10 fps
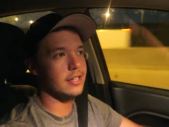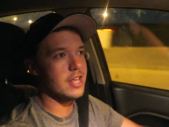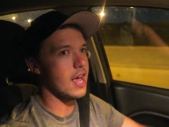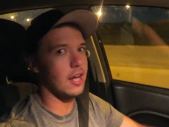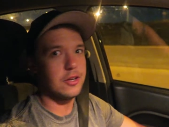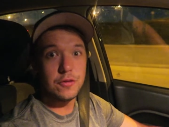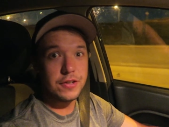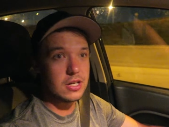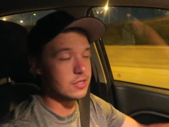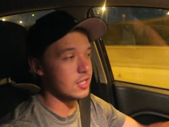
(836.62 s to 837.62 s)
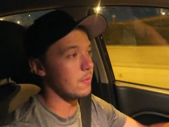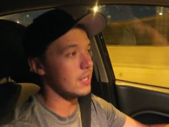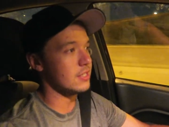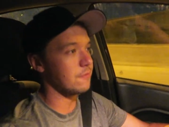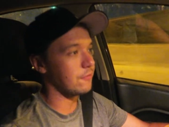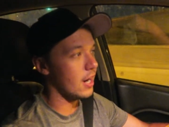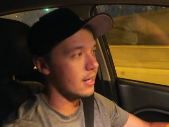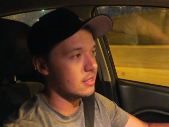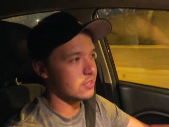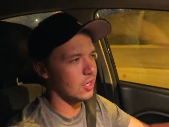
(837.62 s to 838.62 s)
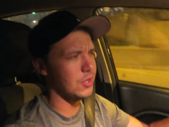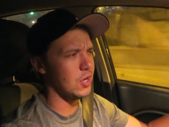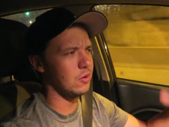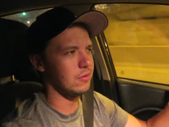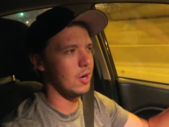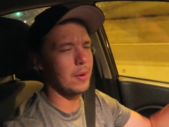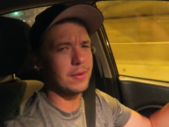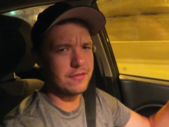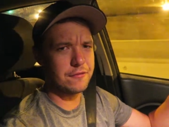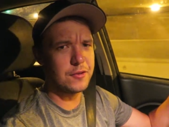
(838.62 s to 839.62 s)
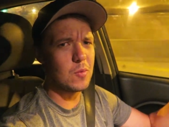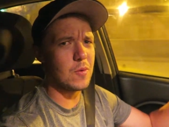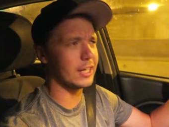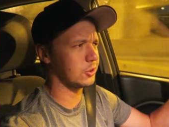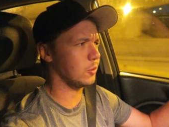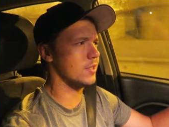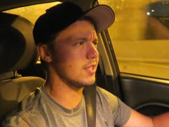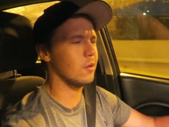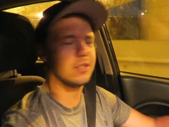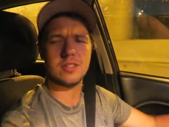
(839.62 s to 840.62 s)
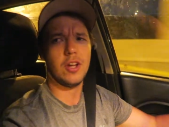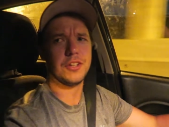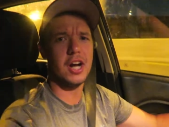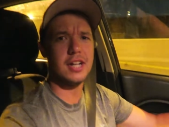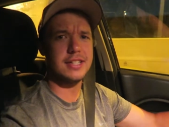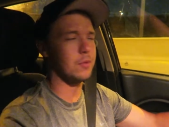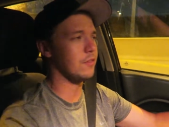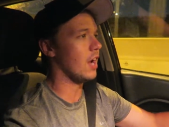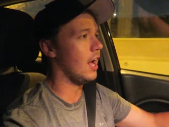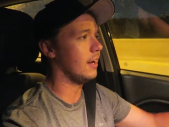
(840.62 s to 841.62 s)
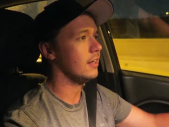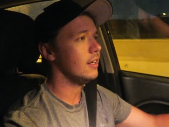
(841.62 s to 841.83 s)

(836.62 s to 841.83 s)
Yeah, new videos on Mondays and Fridays. Although I'll probably have a few extra ones out because of all the content we've got.